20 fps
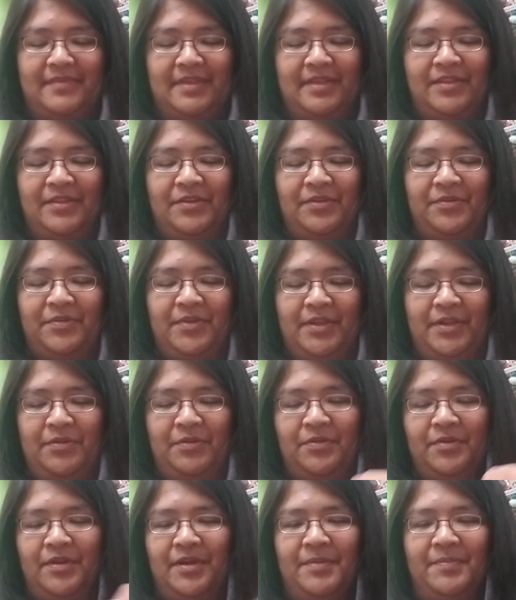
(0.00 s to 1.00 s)
they're a really
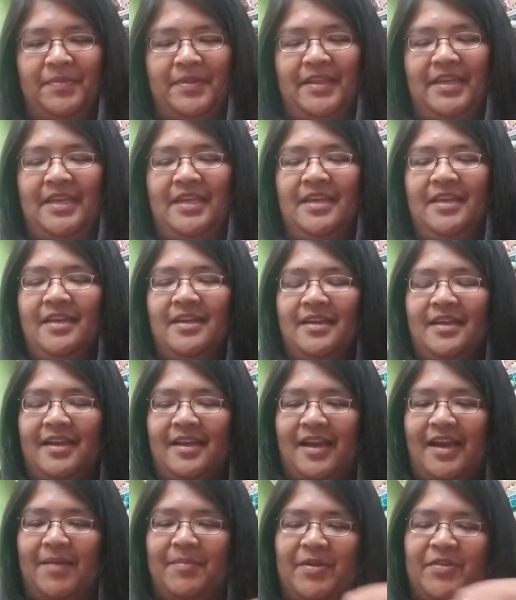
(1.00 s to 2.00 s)
cool company.
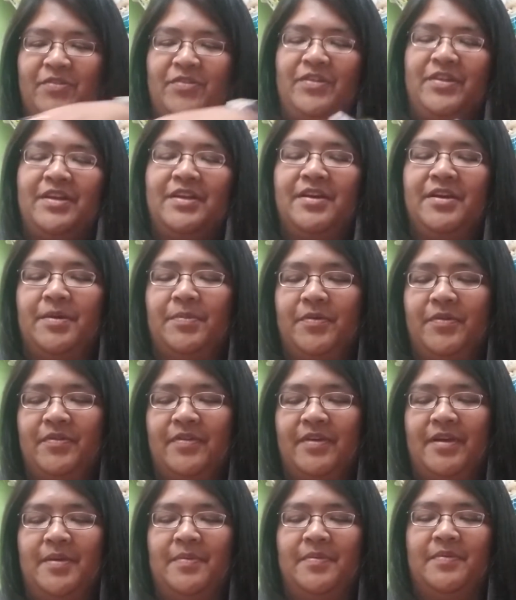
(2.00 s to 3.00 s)
I mentioned it a couple of
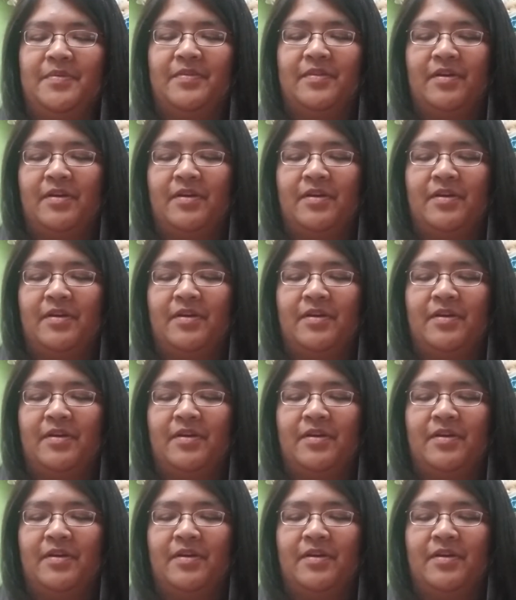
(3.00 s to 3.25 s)
times